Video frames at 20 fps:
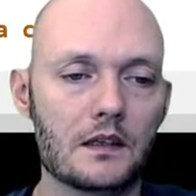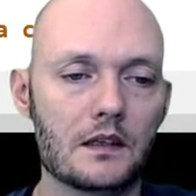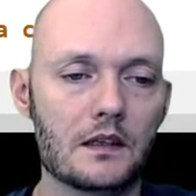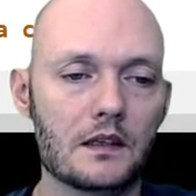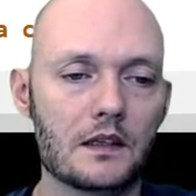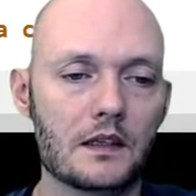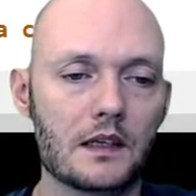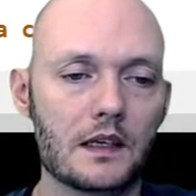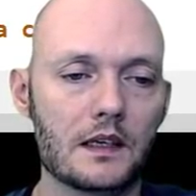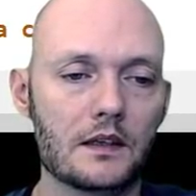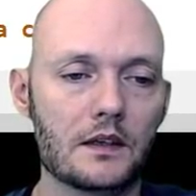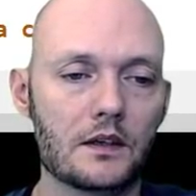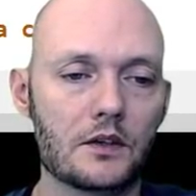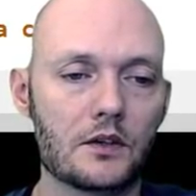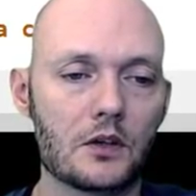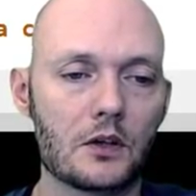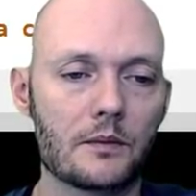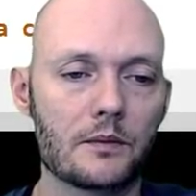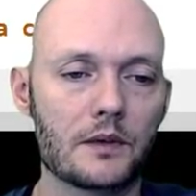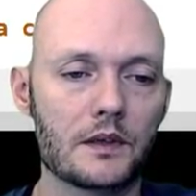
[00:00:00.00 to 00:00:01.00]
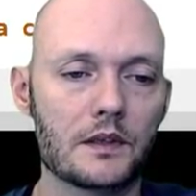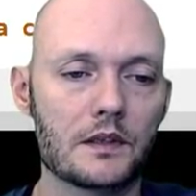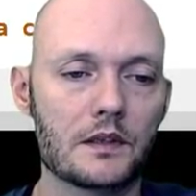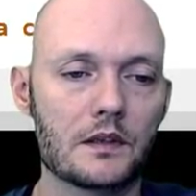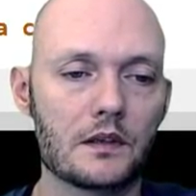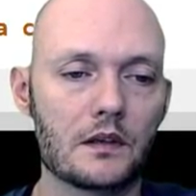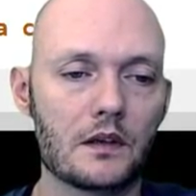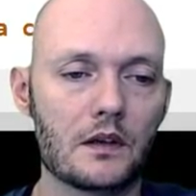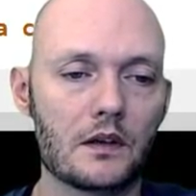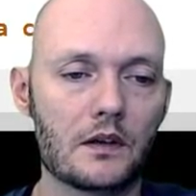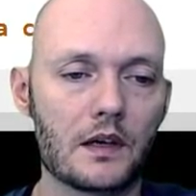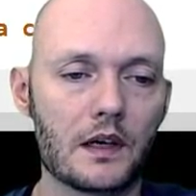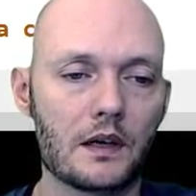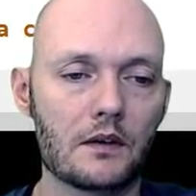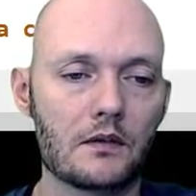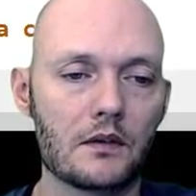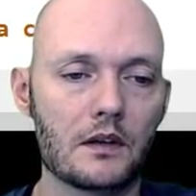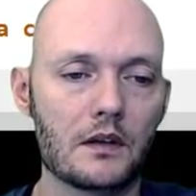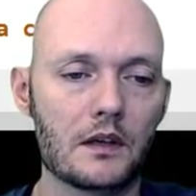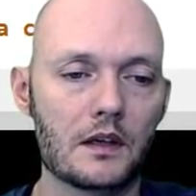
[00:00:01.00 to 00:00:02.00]
it determines, okay,
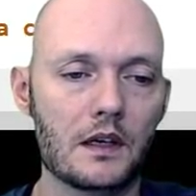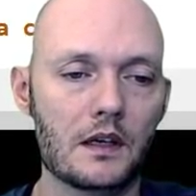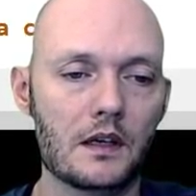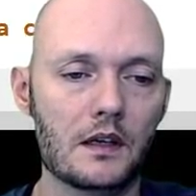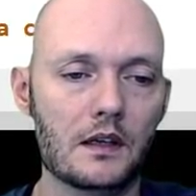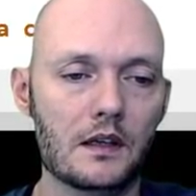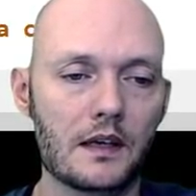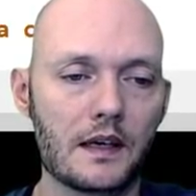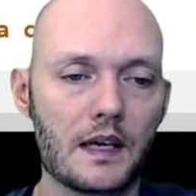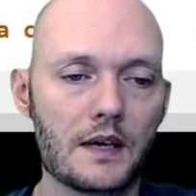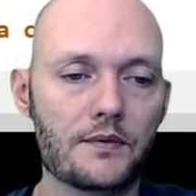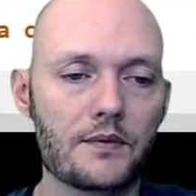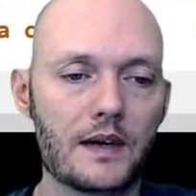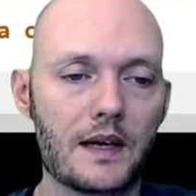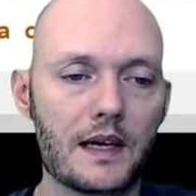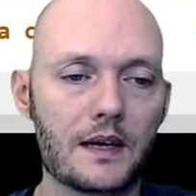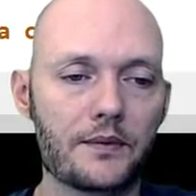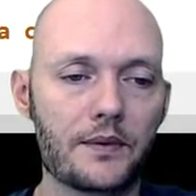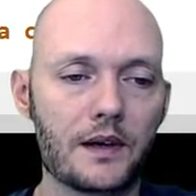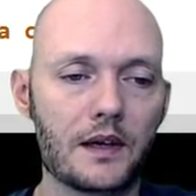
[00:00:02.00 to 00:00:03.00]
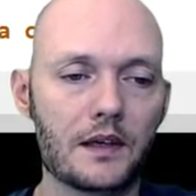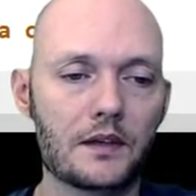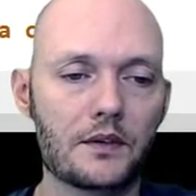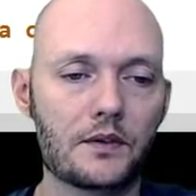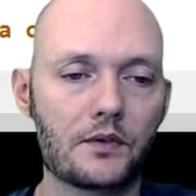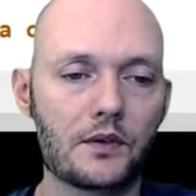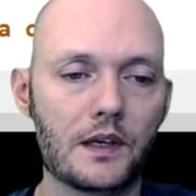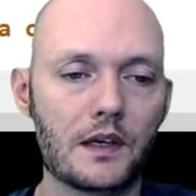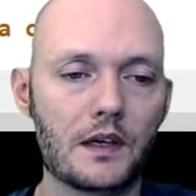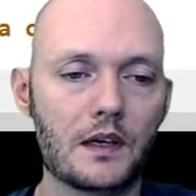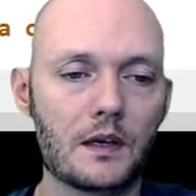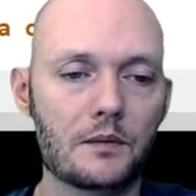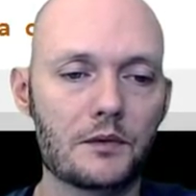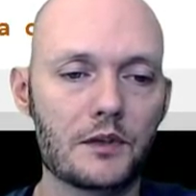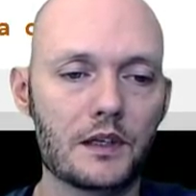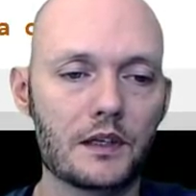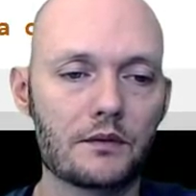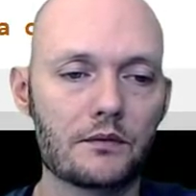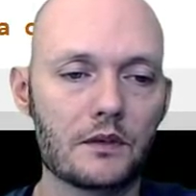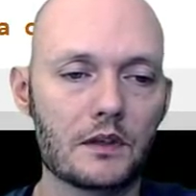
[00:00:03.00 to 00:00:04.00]
well, if I have hit a 3D
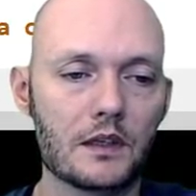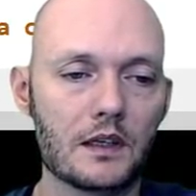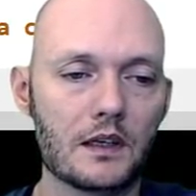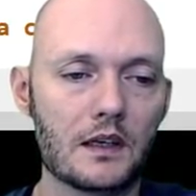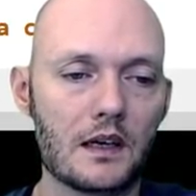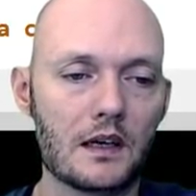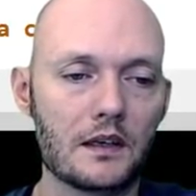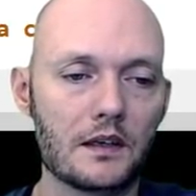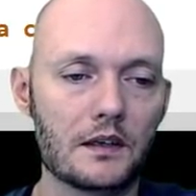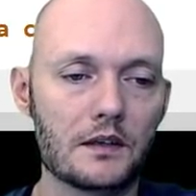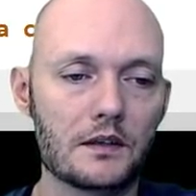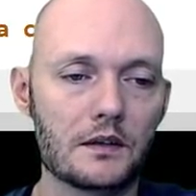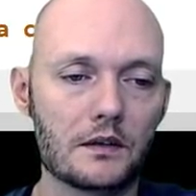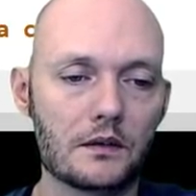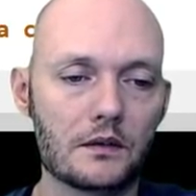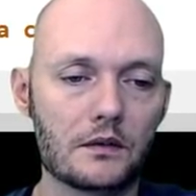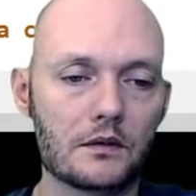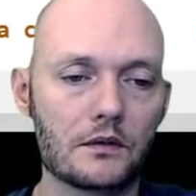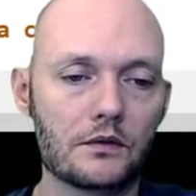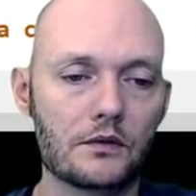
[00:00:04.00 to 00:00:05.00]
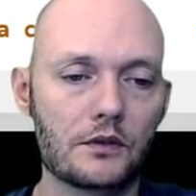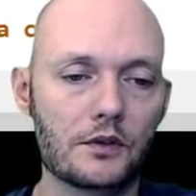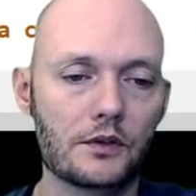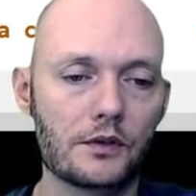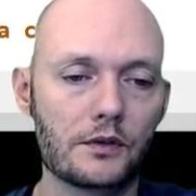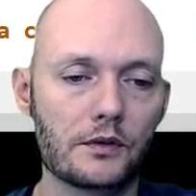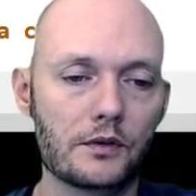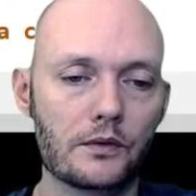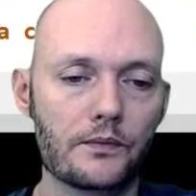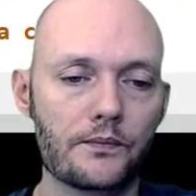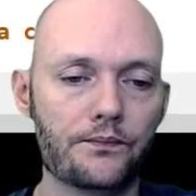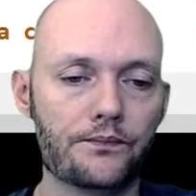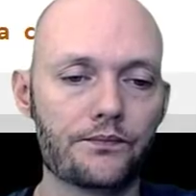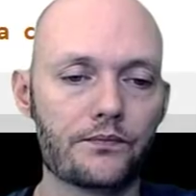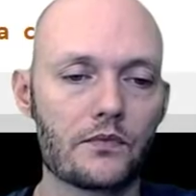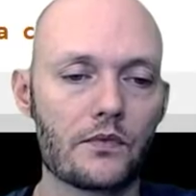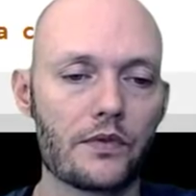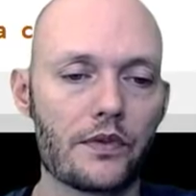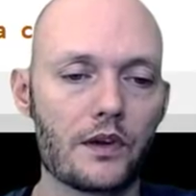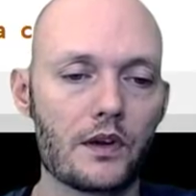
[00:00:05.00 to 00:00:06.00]
object, well, then I need to do
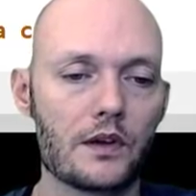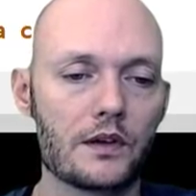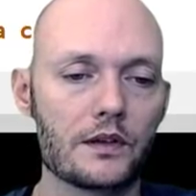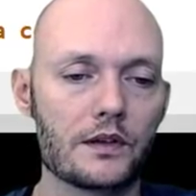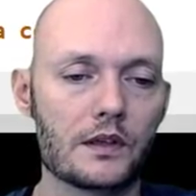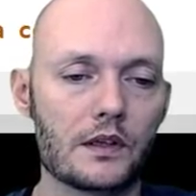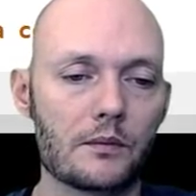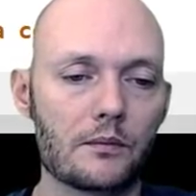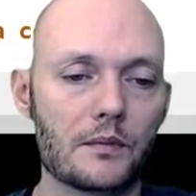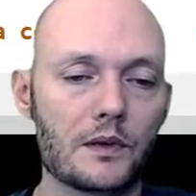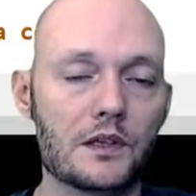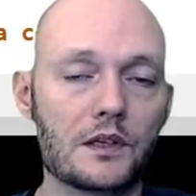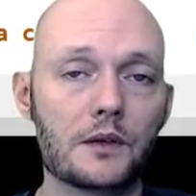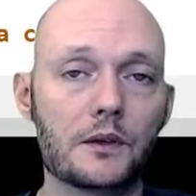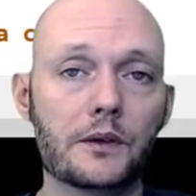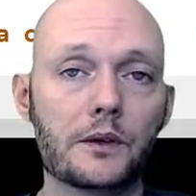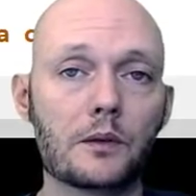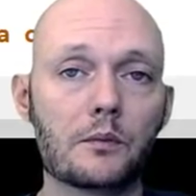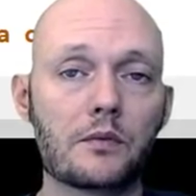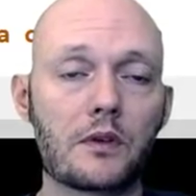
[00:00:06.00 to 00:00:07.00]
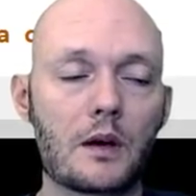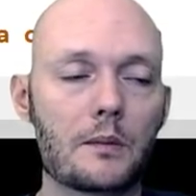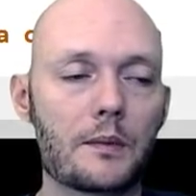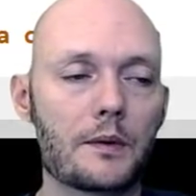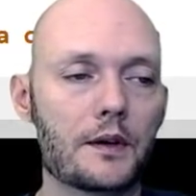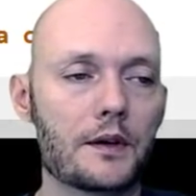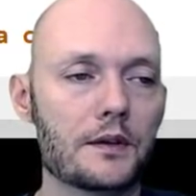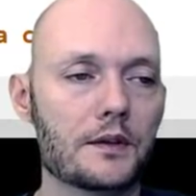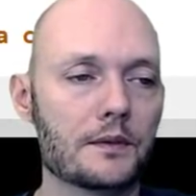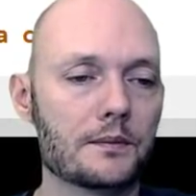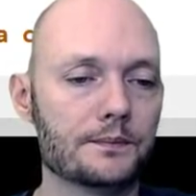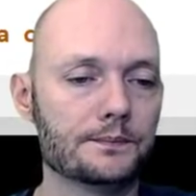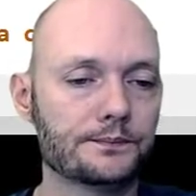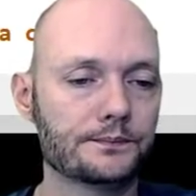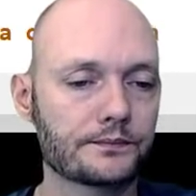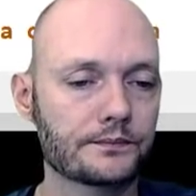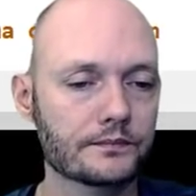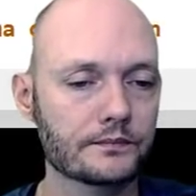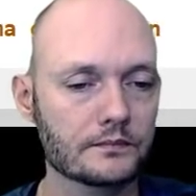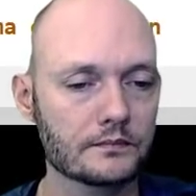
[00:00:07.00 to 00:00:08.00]
some material properties.
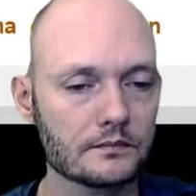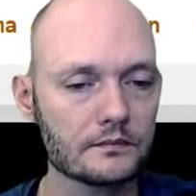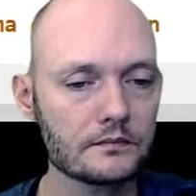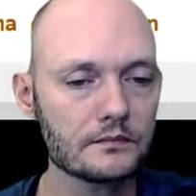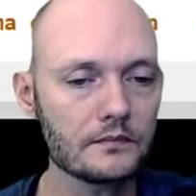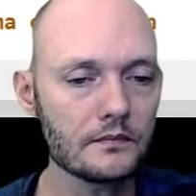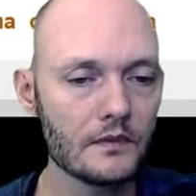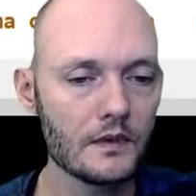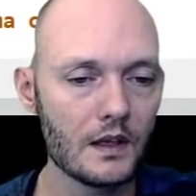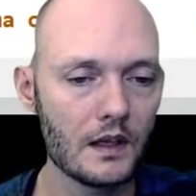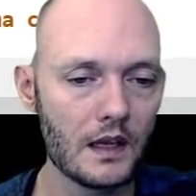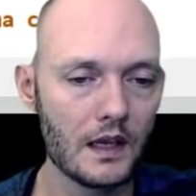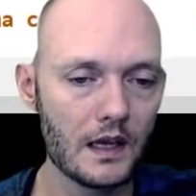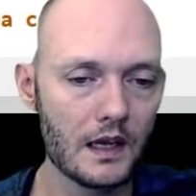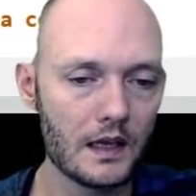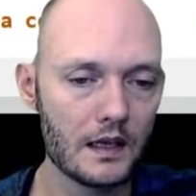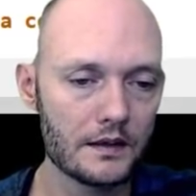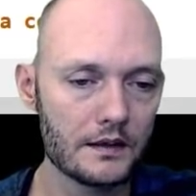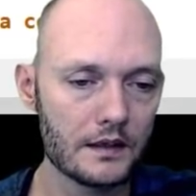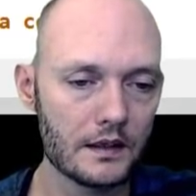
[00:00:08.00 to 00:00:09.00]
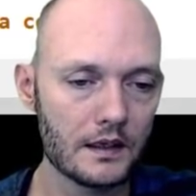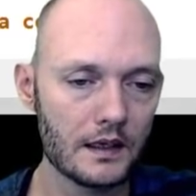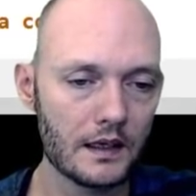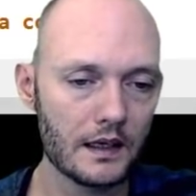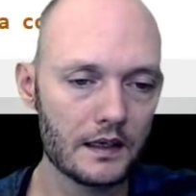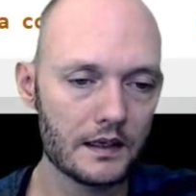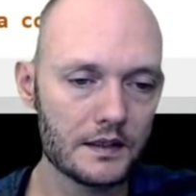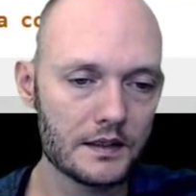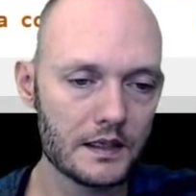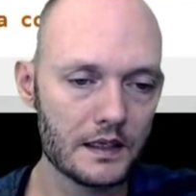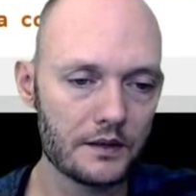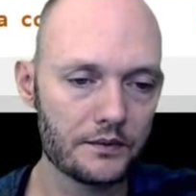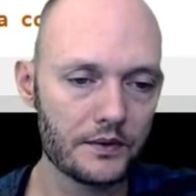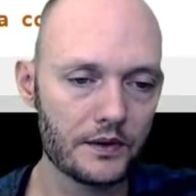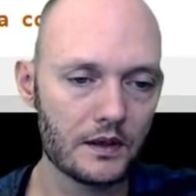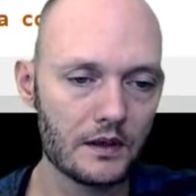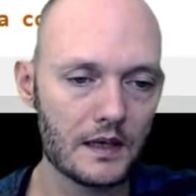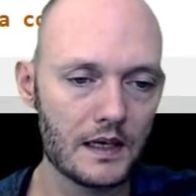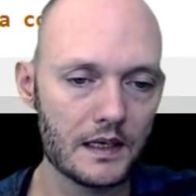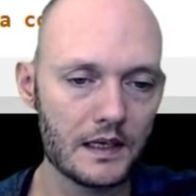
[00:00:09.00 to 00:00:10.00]
And inside of
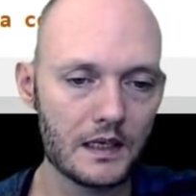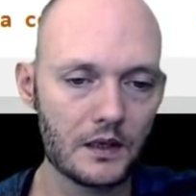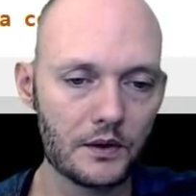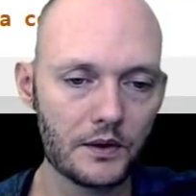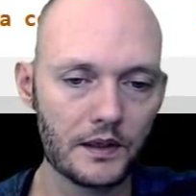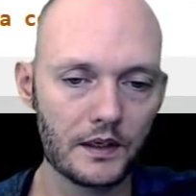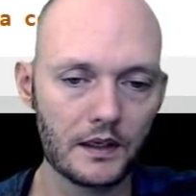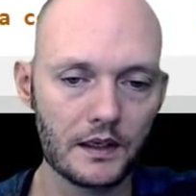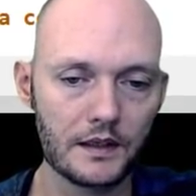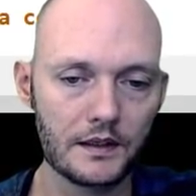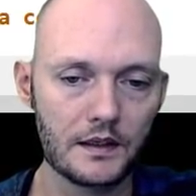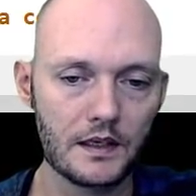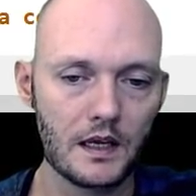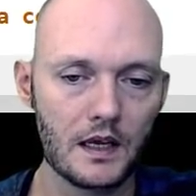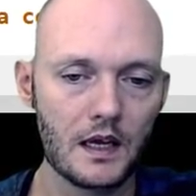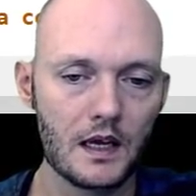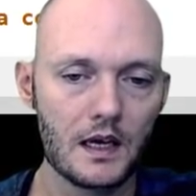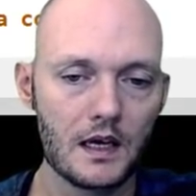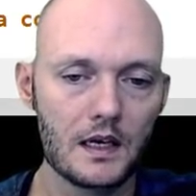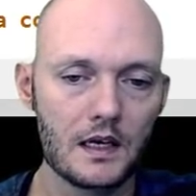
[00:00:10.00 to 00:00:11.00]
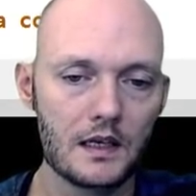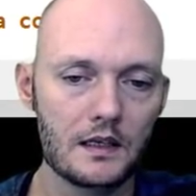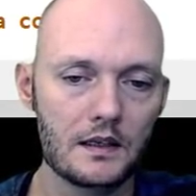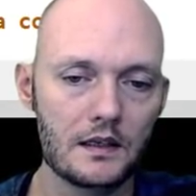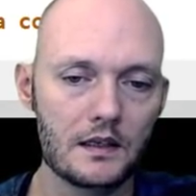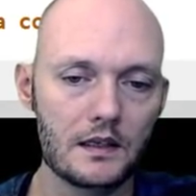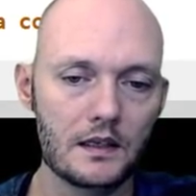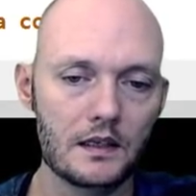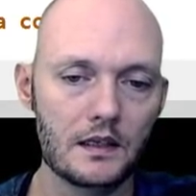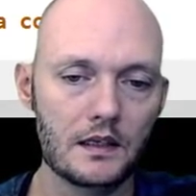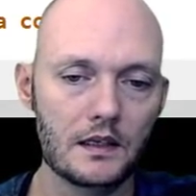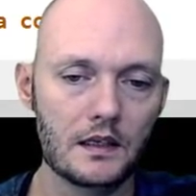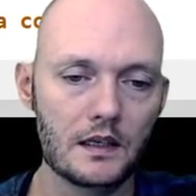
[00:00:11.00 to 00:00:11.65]
here, I calculate the